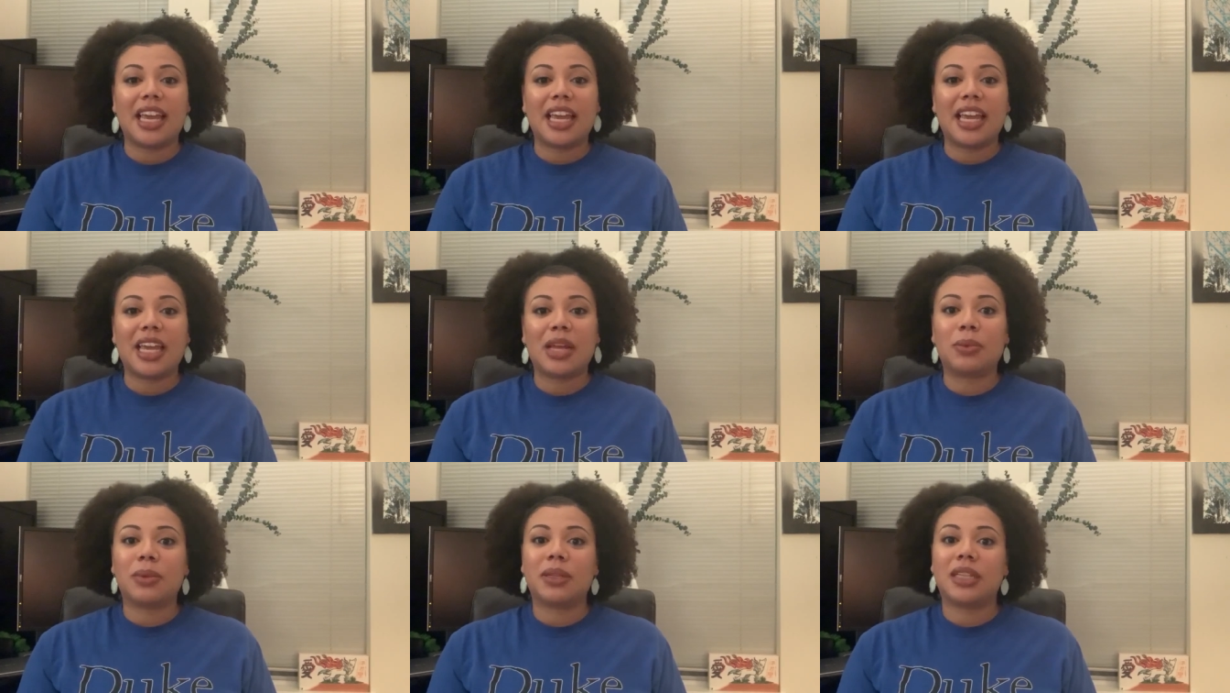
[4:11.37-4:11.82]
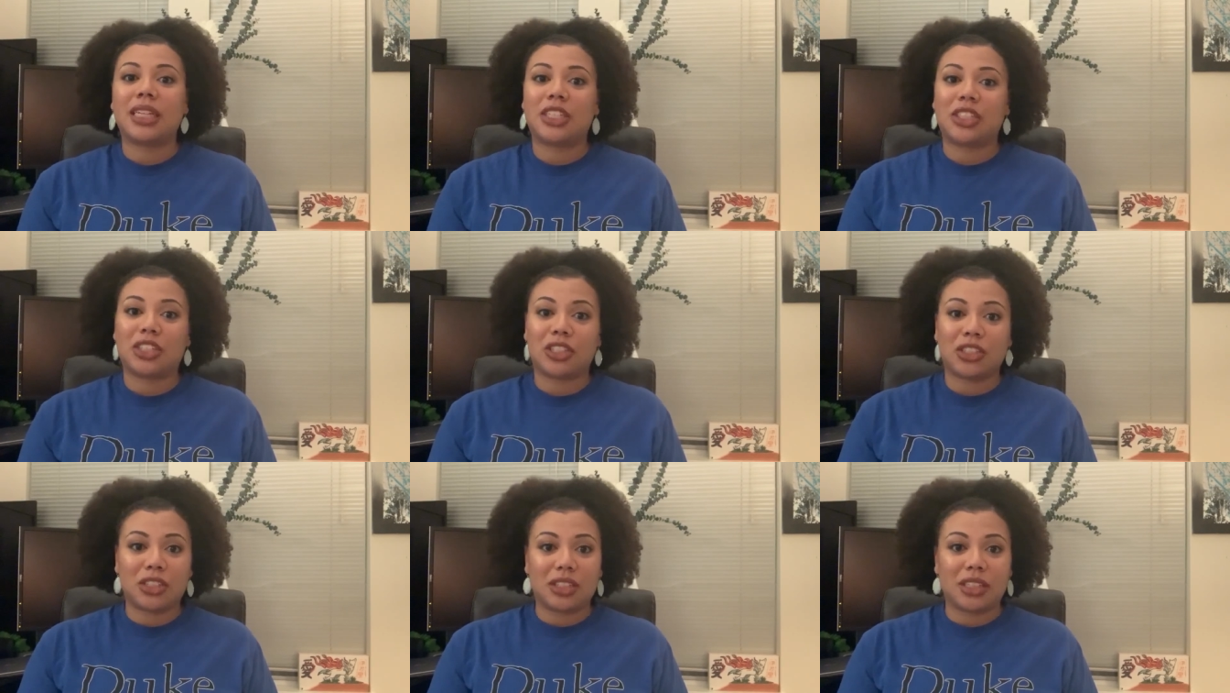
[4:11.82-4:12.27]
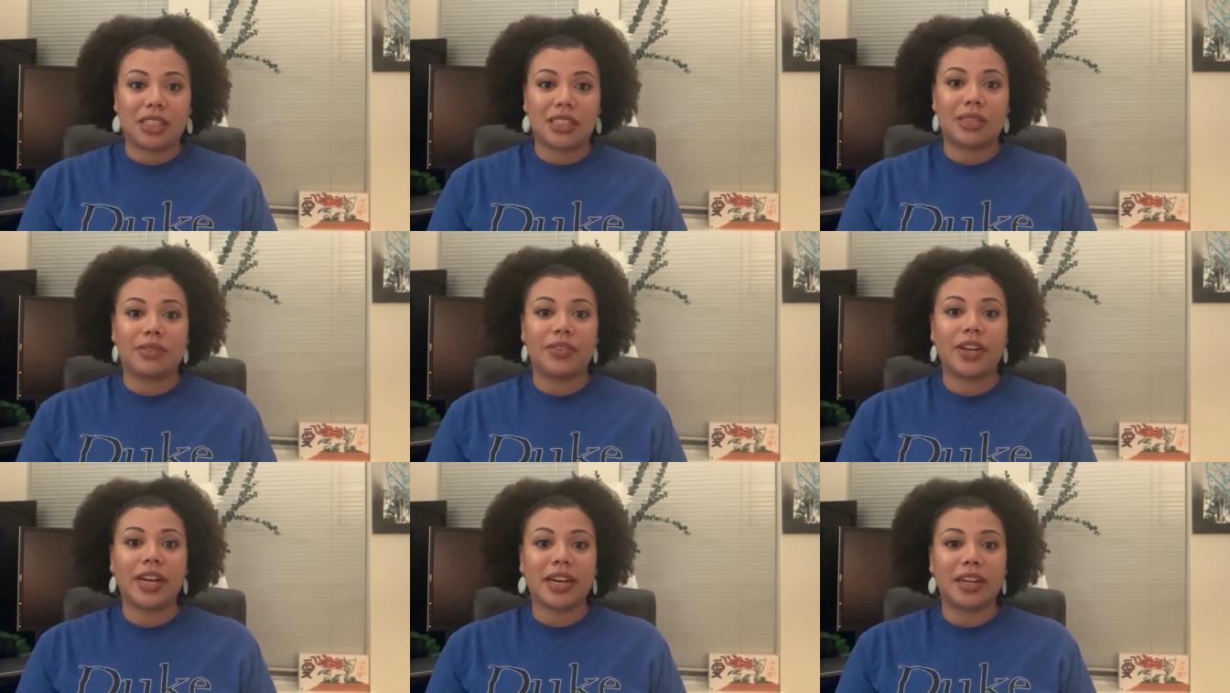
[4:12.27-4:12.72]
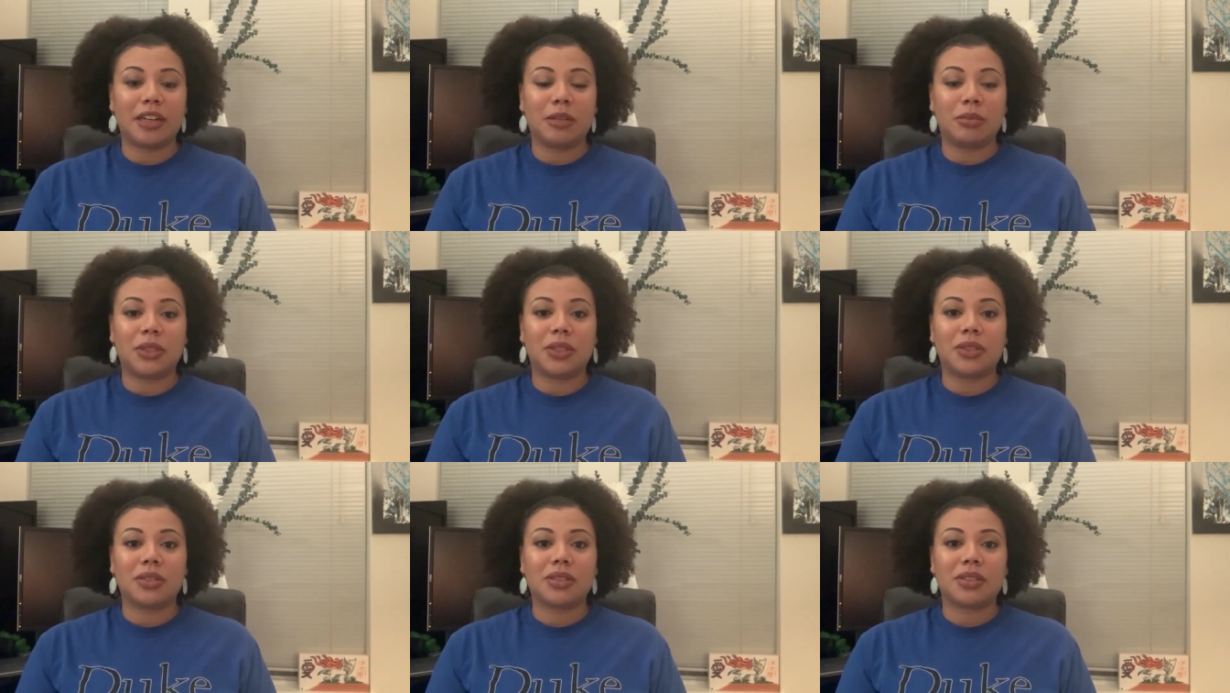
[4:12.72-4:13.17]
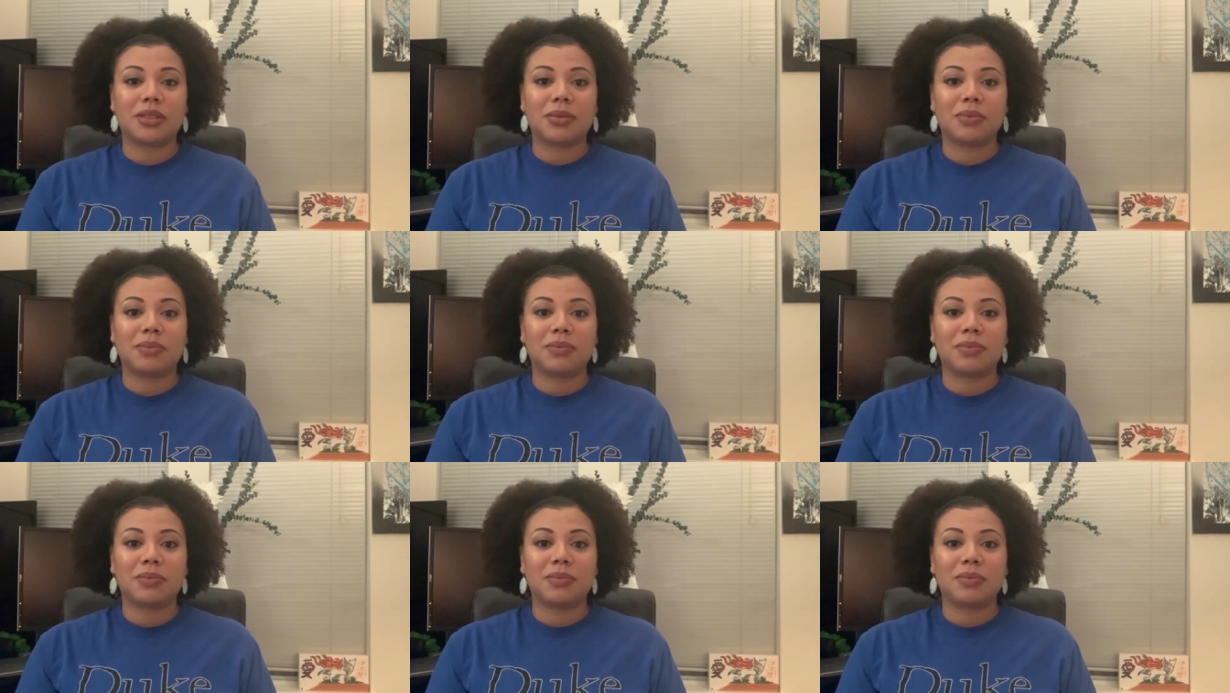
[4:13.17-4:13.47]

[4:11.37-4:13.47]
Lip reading: in relation to these variables.